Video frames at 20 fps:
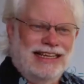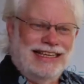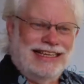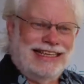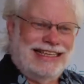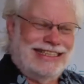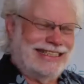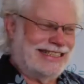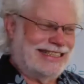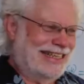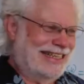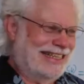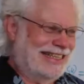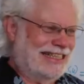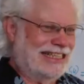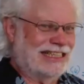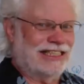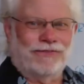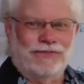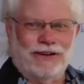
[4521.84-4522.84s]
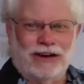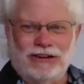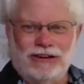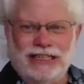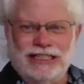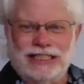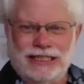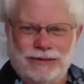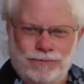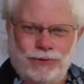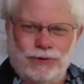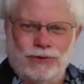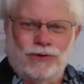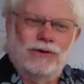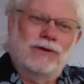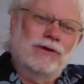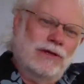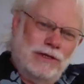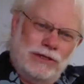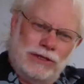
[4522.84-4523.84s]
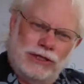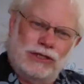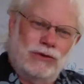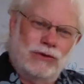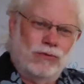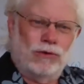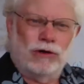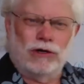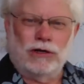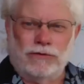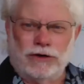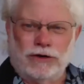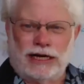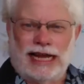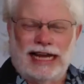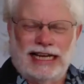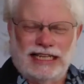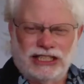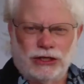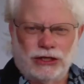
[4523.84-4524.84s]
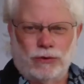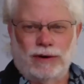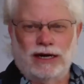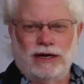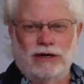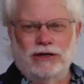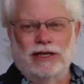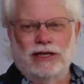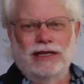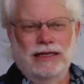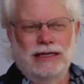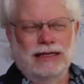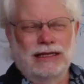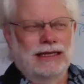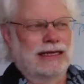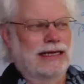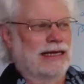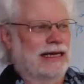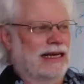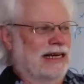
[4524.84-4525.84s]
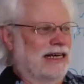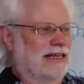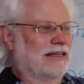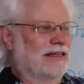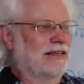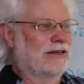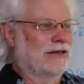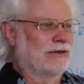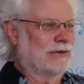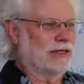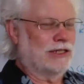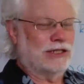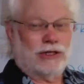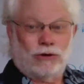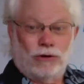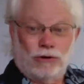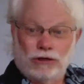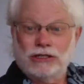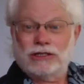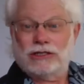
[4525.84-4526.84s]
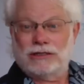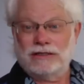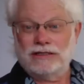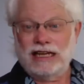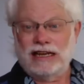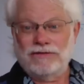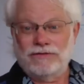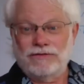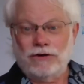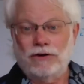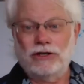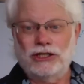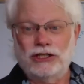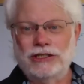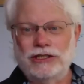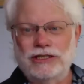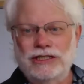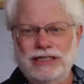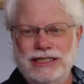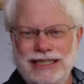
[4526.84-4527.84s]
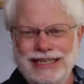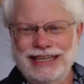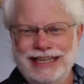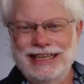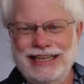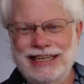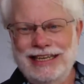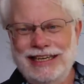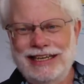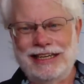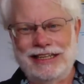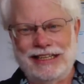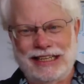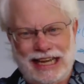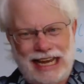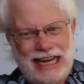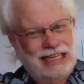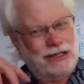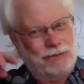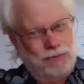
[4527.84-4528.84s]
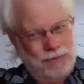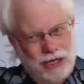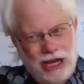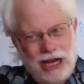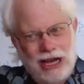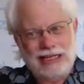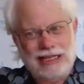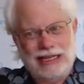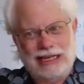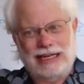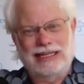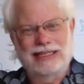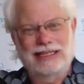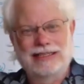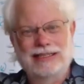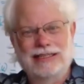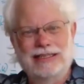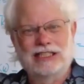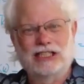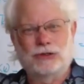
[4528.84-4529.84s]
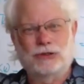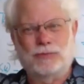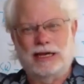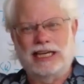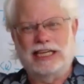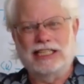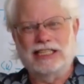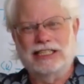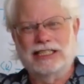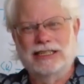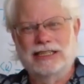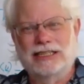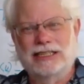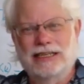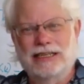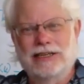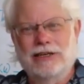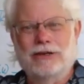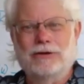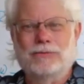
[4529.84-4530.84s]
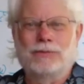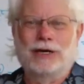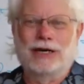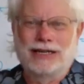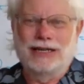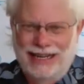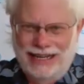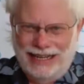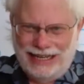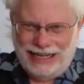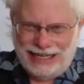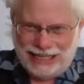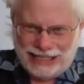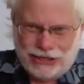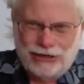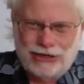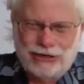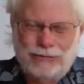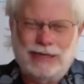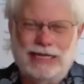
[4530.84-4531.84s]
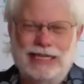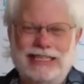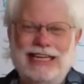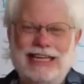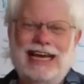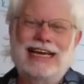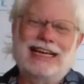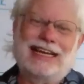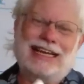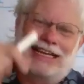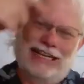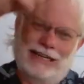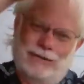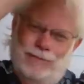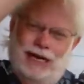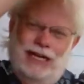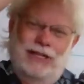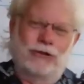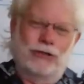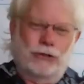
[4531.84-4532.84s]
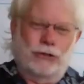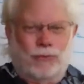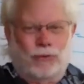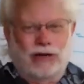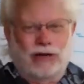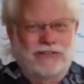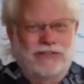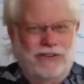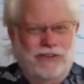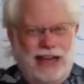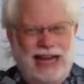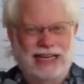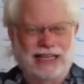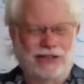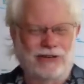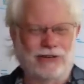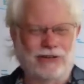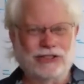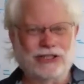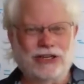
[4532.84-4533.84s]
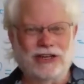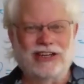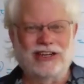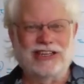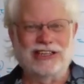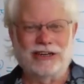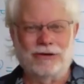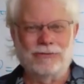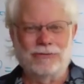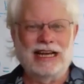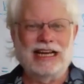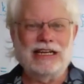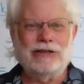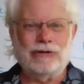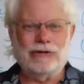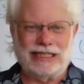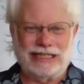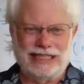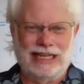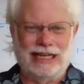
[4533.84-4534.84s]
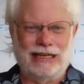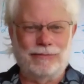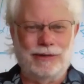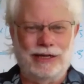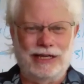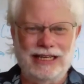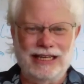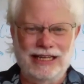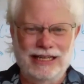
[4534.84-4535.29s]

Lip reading: is this very simple, just 1 over k squared, which of course diverges in the asymptotic space, but it's going to be annihilated by those prefactors on our matrix element,